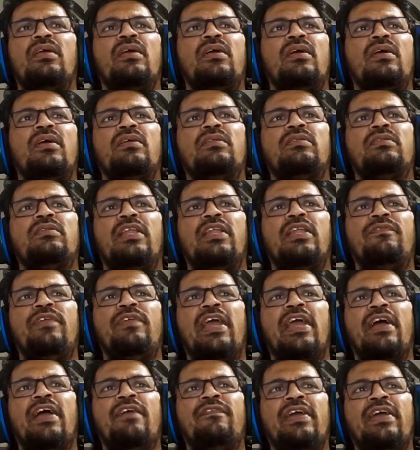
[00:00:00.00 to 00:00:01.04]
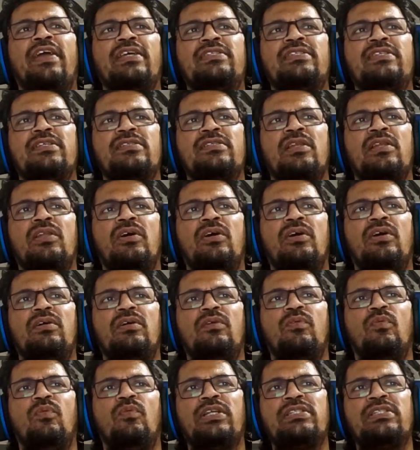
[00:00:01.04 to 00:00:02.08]
Then we have Hess's law.
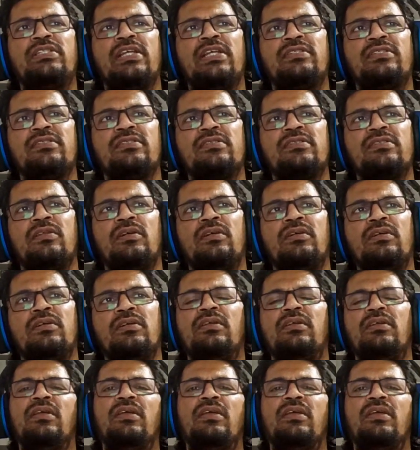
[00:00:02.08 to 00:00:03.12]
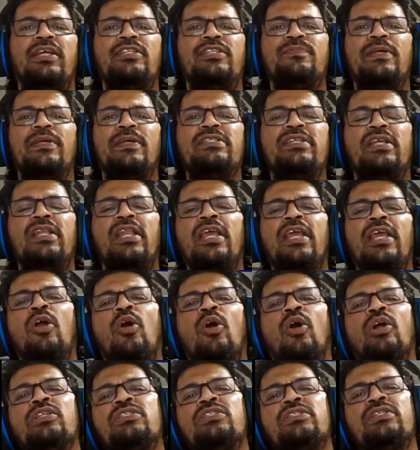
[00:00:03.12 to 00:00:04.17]
What is Hess's law? It's basically
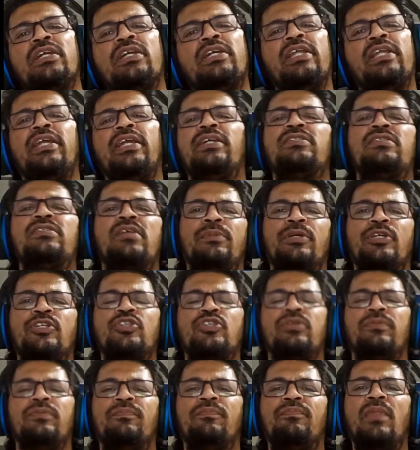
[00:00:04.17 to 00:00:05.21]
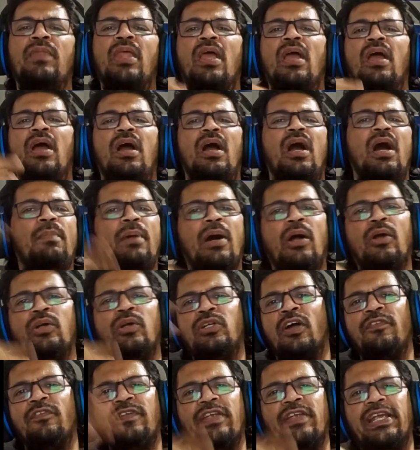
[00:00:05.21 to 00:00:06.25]
constant heat summation, amount
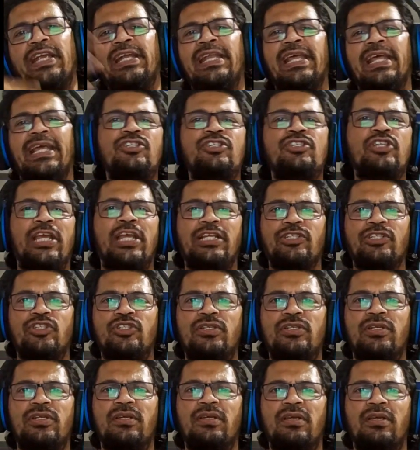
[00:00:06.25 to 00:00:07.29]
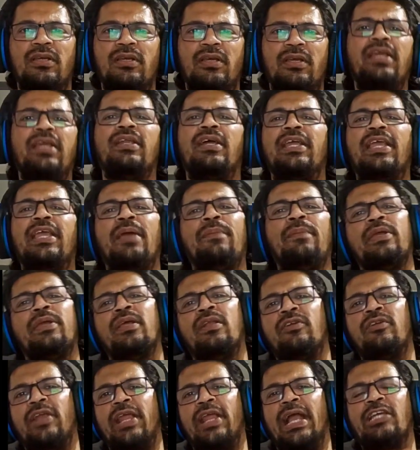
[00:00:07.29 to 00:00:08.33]
of heat exchanged in a chemical
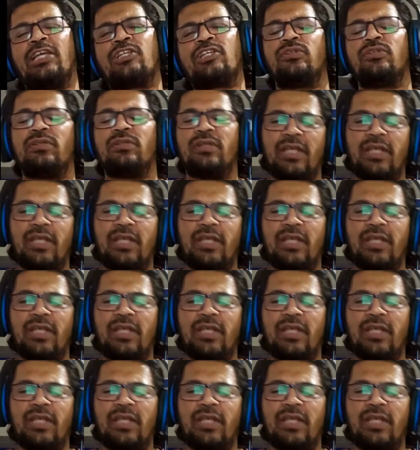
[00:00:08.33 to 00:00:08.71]
reaction.